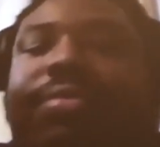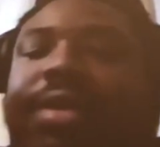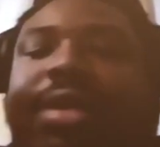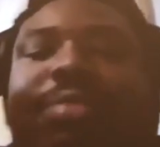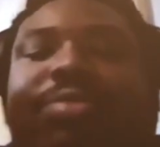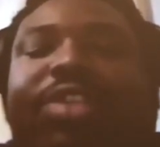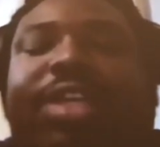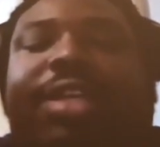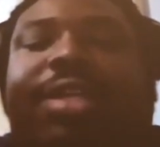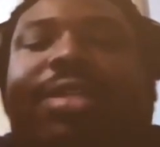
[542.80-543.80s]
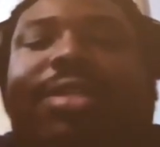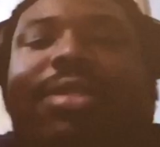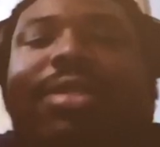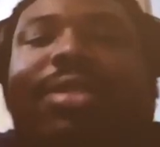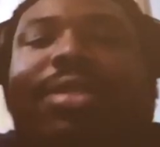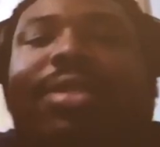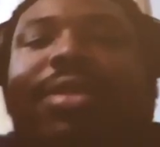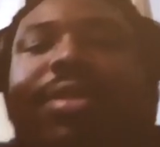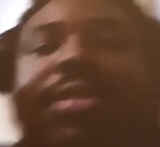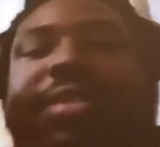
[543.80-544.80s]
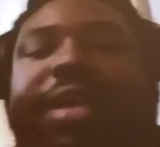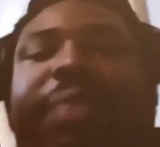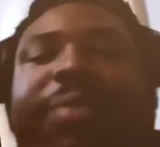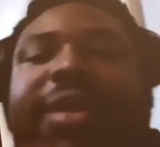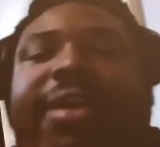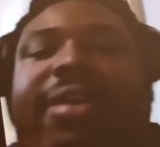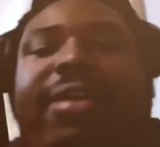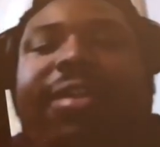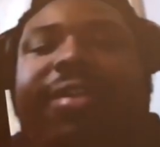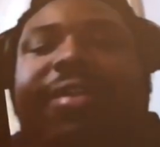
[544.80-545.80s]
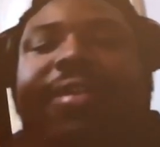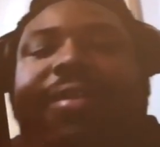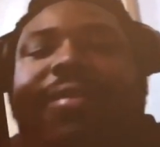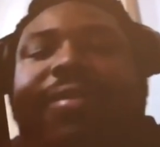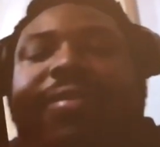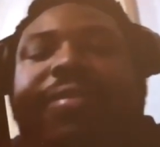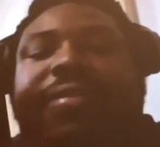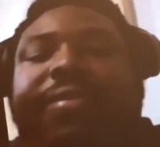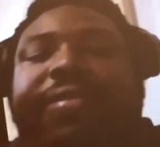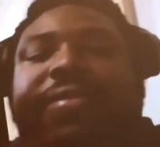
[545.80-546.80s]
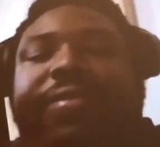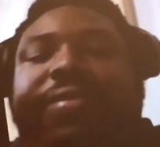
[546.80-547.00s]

Well, I'm chilling. Same thing. What state you in?